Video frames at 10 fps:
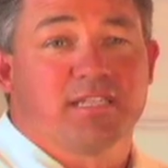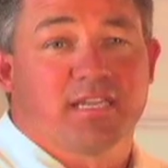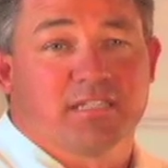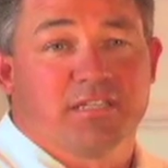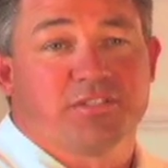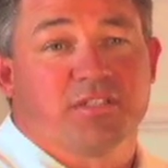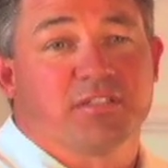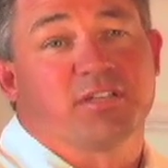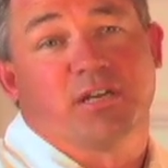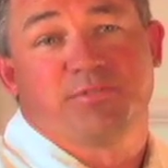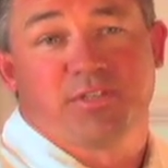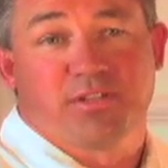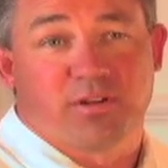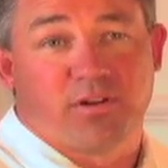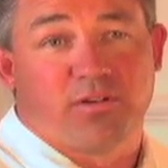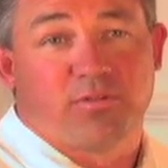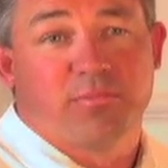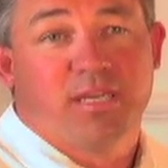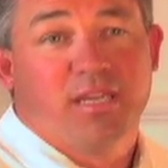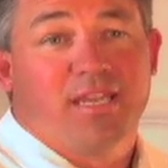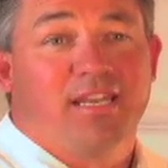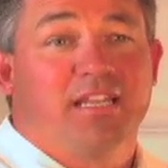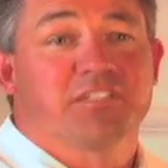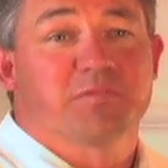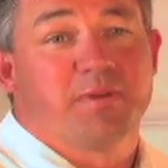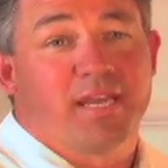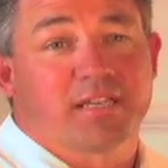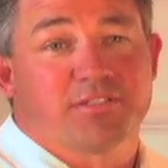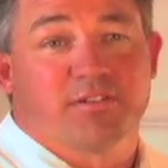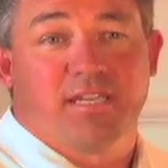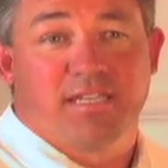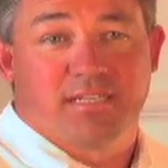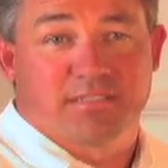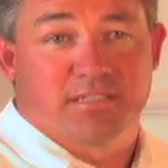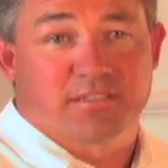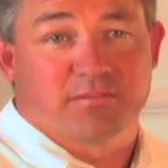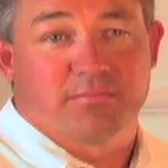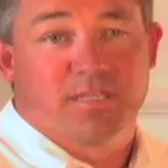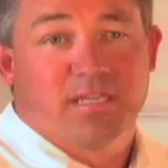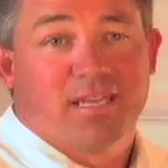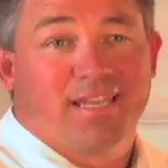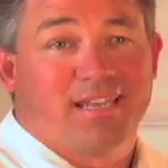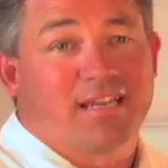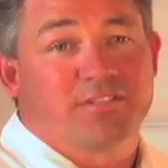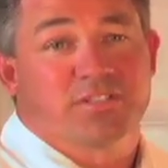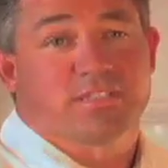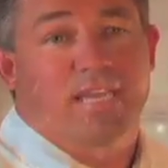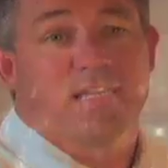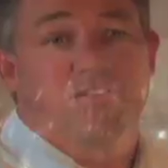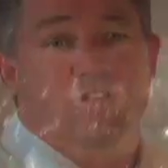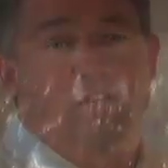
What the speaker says: technician come to your home and inspect your heating system. And not just that, he should